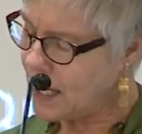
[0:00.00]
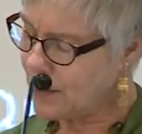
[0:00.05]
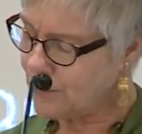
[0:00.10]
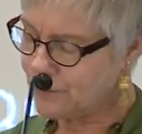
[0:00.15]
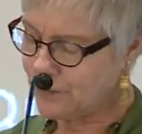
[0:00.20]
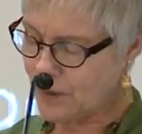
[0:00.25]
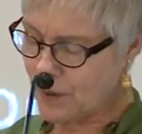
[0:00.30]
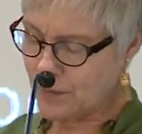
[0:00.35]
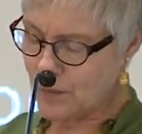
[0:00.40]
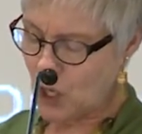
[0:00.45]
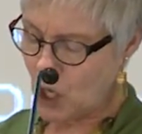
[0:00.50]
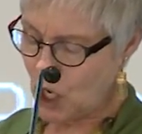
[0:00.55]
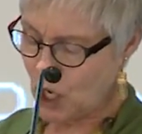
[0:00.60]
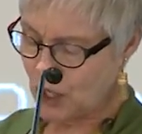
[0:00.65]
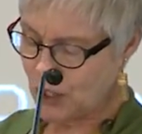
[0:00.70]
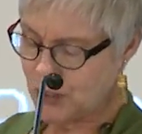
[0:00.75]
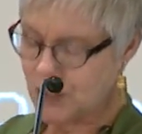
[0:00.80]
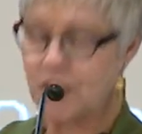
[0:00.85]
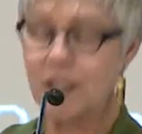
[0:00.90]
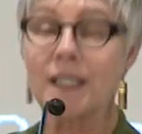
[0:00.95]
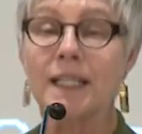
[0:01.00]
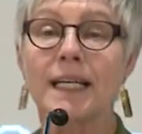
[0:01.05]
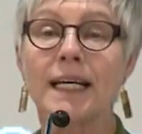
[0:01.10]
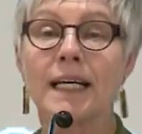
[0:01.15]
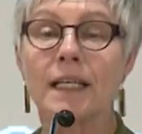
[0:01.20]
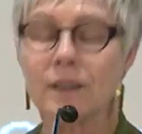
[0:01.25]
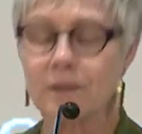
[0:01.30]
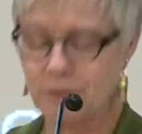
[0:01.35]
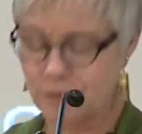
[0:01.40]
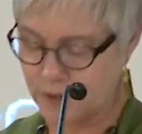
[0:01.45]
from art
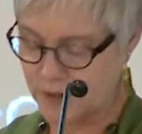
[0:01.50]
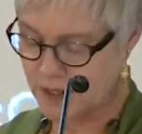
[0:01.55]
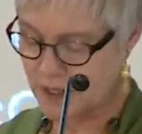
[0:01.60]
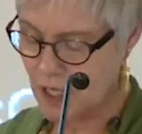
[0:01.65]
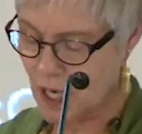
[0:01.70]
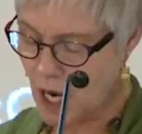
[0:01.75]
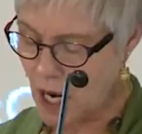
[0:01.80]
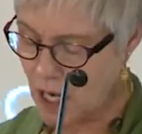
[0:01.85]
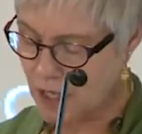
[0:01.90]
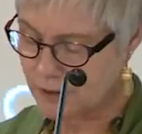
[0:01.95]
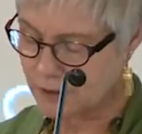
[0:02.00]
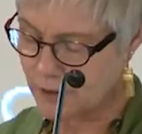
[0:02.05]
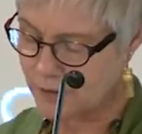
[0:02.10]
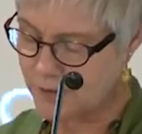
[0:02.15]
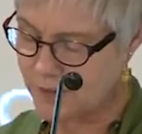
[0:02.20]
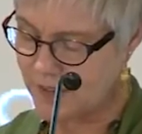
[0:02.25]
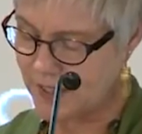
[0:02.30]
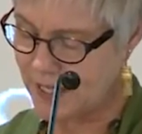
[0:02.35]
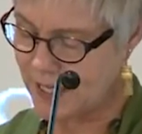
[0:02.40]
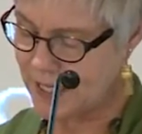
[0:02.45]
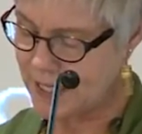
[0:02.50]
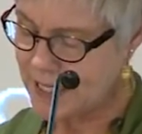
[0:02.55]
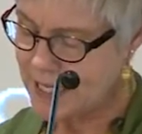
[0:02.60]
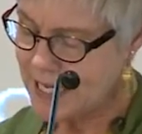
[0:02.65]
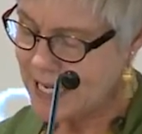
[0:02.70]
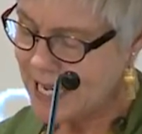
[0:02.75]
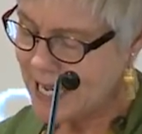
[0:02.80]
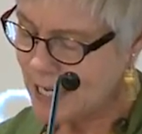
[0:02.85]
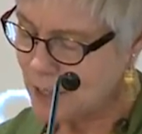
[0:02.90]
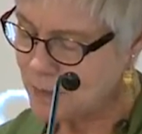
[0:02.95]
and photography
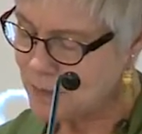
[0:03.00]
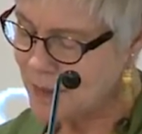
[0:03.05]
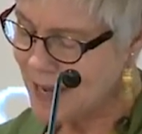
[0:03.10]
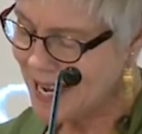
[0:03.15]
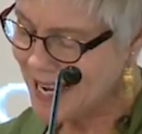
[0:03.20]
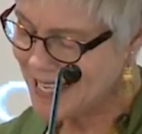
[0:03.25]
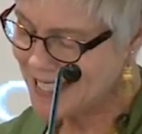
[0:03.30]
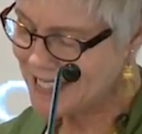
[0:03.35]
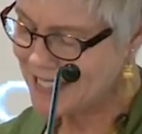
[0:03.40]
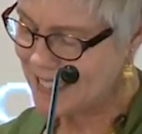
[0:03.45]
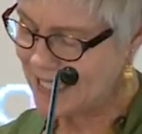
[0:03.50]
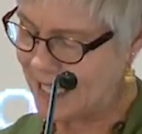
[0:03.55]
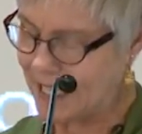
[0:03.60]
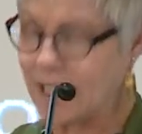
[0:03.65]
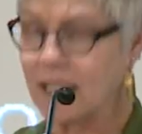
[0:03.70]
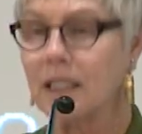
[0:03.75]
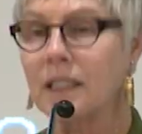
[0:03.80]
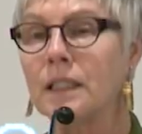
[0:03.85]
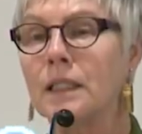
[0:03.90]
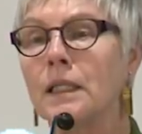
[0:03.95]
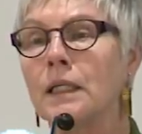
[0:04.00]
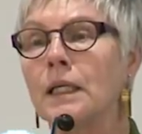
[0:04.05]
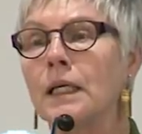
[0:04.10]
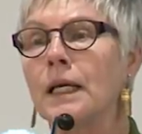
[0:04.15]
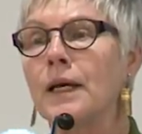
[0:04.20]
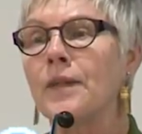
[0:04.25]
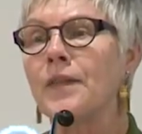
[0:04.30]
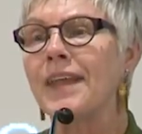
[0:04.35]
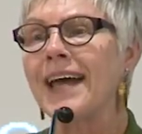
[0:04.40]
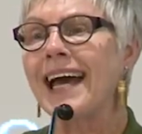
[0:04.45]
and painting
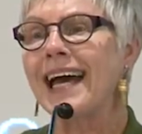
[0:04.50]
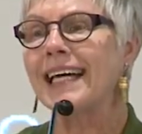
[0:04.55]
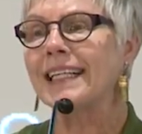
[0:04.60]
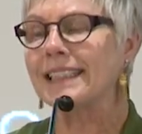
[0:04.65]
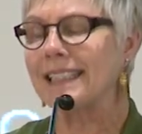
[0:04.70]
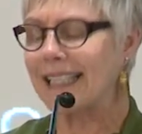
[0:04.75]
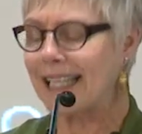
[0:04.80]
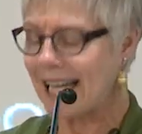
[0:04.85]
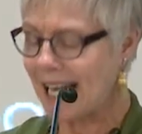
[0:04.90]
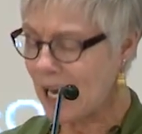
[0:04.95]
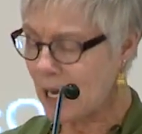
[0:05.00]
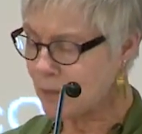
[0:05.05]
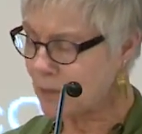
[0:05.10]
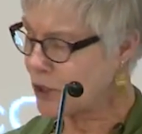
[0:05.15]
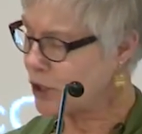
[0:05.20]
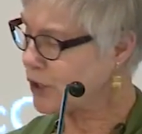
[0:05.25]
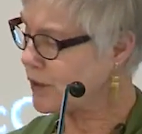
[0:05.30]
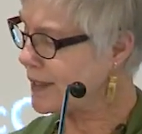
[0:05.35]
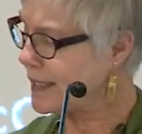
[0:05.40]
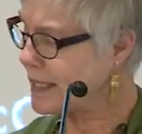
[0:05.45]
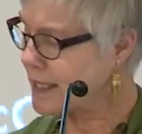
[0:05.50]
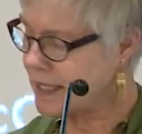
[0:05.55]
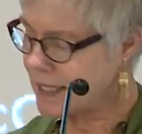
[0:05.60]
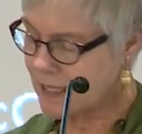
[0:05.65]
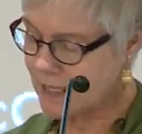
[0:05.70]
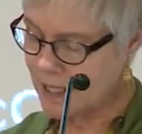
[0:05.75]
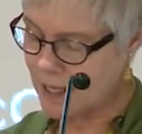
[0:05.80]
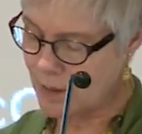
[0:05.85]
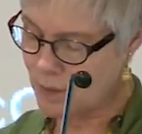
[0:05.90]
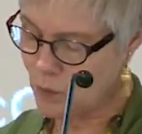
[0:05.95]
that capture in
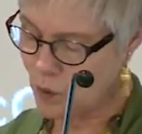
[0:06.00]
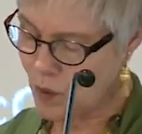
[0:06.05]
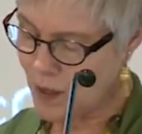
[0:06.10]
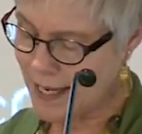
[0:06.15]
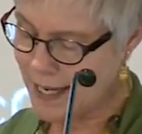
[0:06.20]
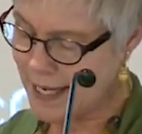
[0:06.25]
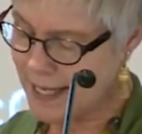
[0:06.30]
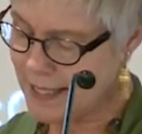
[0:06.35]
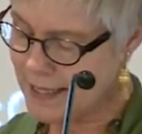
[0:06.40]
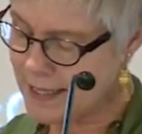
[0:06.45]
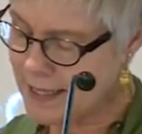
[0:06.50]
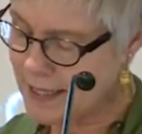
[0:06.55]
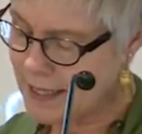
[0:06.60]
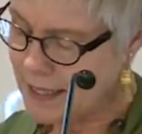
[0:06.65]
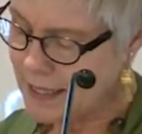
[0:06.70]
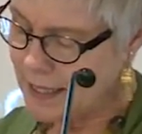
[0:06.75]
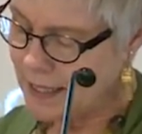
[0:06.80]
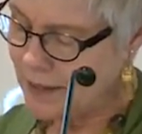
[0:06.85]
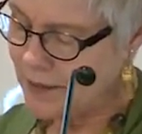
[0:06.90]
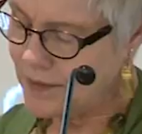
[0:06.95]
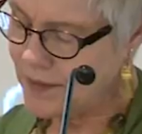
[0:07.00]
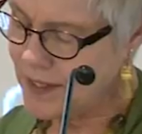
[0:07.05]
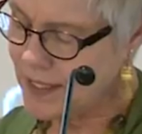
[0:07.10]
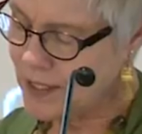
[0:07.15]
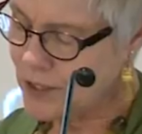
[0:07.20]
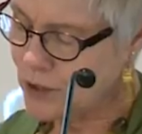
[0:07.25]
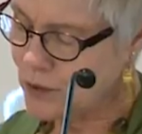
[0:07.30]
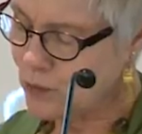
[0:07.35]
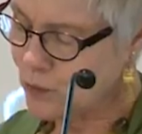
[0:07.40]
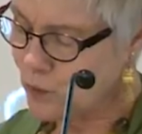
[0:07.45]
some ways
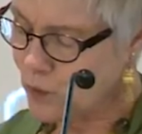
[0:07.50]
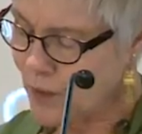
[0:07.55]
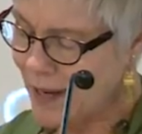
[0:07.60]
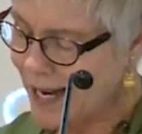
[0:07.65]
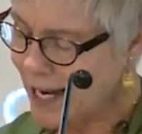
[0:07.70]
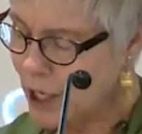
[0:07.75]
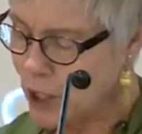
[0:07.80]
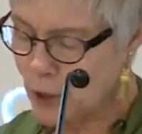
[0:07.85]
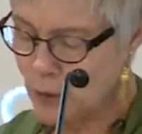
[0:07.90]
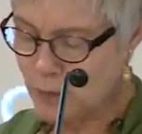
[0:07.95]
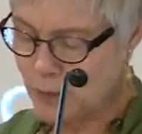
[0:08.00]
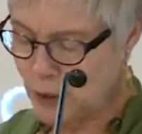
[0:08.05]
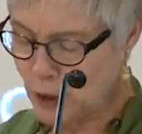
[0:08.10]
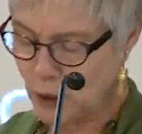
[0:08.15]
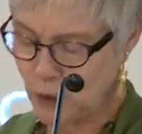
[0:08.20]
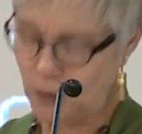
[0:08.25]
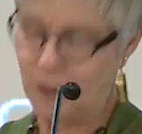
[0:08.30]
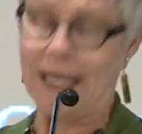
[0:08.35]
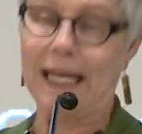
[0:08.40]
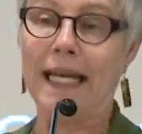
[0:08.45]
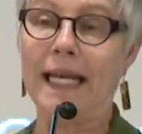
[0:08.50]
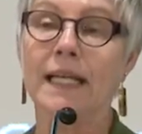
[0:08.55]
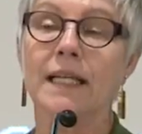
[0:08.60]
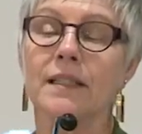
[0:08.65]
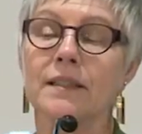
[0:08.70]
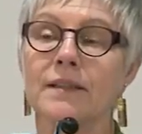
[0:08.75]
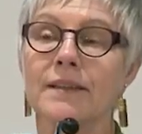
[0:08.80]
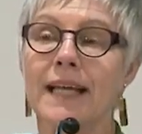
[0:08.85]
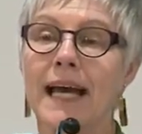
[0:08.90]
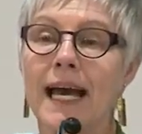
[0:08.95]
this rare beauty
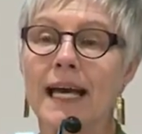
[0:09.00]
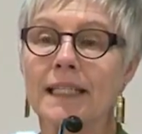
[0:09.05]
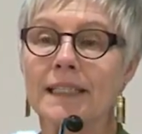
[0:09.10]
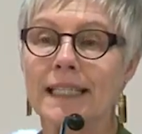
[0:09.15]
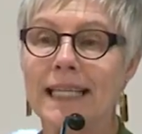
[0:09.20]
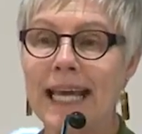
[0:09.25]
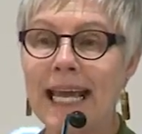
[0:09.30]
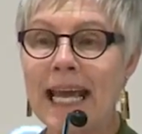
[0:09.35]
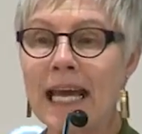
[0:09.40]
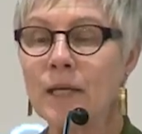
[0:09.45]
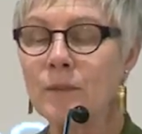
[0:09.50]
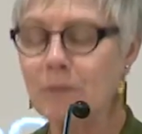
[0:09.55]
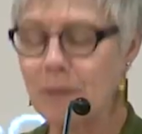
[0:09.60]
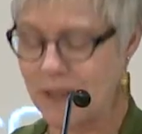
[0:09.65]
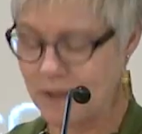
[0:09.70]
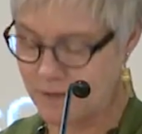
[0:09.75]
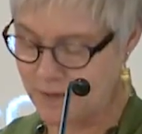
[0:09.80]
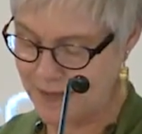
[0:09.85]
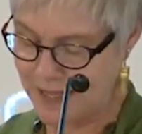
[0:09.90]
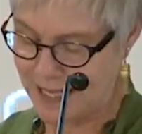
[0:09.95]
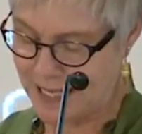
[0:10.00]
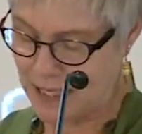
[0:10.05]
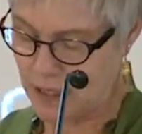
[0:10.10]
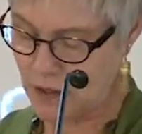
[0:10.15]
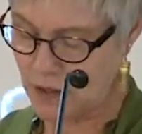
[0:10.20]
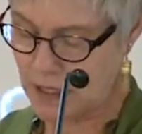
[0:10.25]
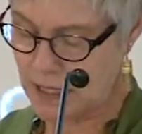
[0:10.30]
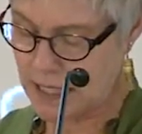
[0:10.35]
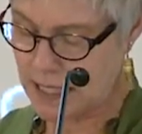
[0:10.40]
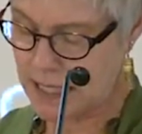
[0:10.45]
that can be
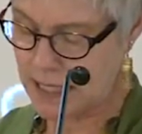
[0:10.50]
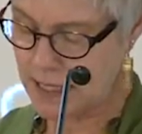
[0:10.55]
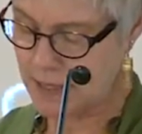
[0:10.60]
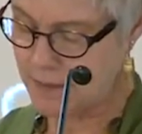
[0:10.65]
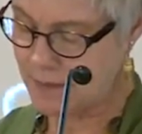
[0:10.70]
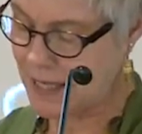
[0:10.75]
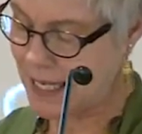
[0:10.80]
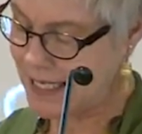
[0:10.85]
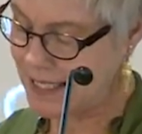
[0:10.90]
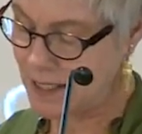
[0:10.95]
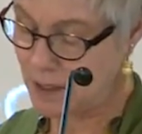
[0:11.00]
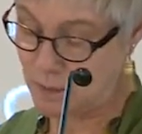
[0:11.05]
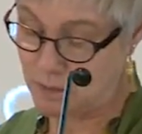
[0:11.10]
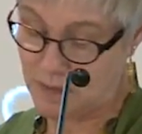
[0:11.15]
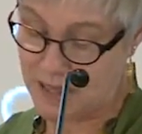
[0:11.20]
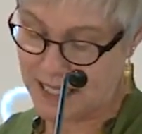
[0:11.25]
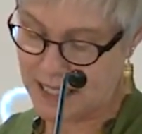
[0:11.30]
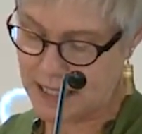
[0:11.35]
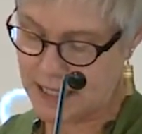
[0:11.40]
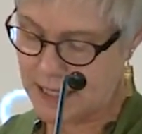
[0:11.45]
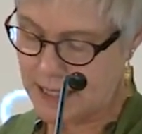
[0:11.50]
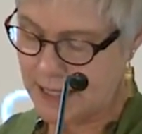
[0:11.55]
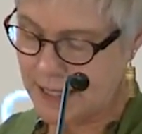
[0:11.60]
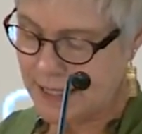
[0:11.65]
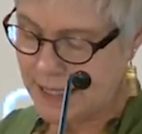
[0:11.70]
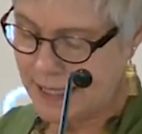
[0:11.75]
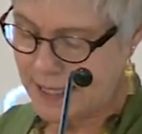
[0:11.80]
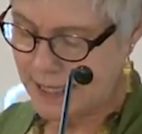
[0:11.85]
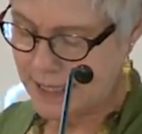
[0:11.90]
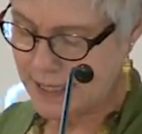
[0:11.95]
found, I submit,
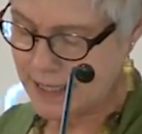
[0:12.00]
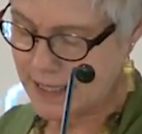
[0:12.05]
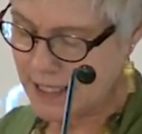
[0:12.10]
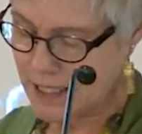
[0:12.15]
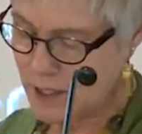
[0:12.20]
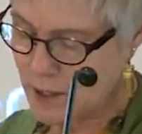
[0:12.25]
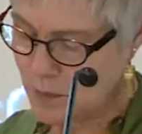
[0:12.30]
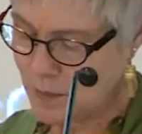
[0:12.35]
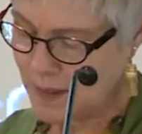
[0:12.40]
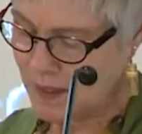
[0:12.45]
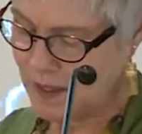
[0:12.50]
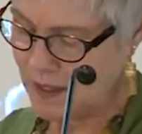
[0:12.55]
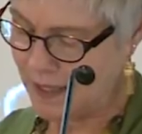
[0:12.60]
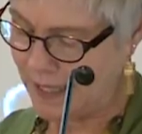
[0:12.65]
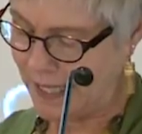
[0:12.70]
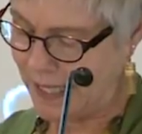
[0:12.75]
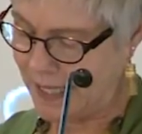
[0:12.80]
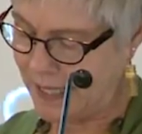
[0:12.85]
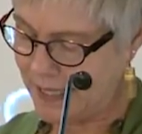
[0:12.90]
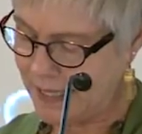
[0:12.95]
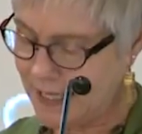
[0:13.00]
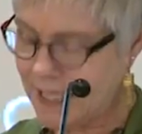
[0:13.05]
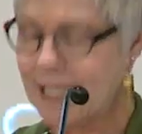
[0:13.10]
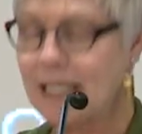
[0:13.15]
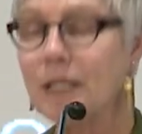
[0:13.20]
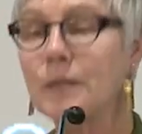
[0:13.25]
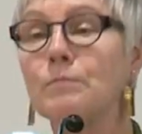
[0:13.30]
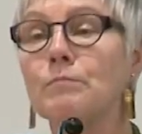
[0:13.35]
in disability. And